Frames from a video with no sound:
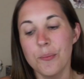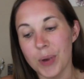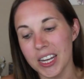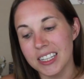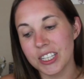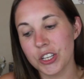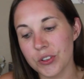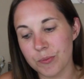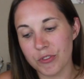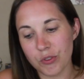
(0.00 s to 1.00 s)
But
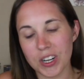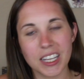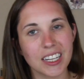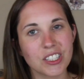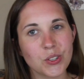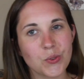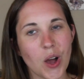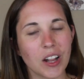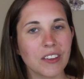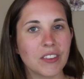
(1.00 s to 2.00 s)
before I get into
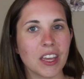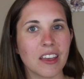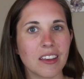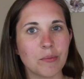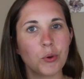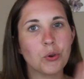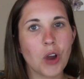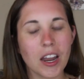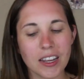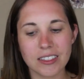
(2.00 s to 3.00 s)
all of the
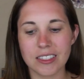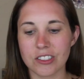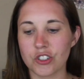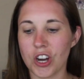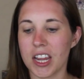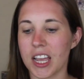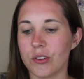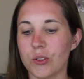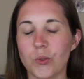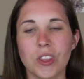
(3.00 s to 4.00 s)
products and trying
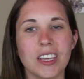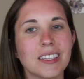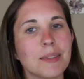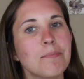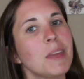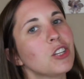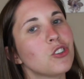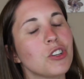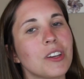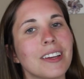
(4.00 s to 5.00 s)
out new things, make
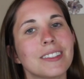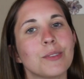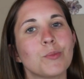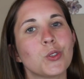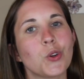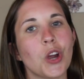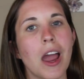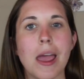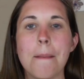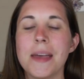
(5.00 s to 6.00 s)
sure you guys
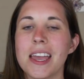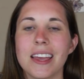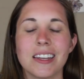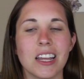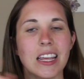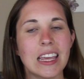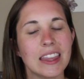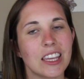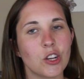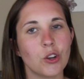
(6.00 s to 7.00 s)
subscribe and
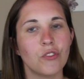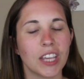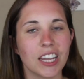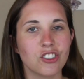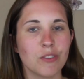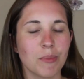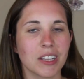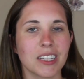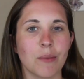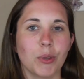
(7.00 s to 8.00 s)
hit the notification
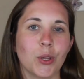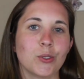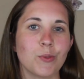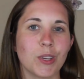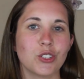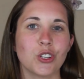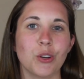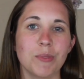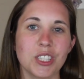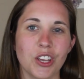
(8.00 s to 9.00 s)
bell down below so make sure you
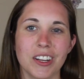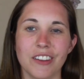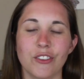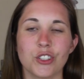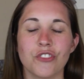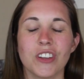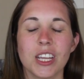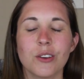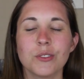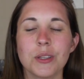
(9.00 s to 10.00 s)
don't miss out on any future
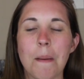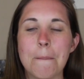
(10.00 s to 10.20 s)
videos.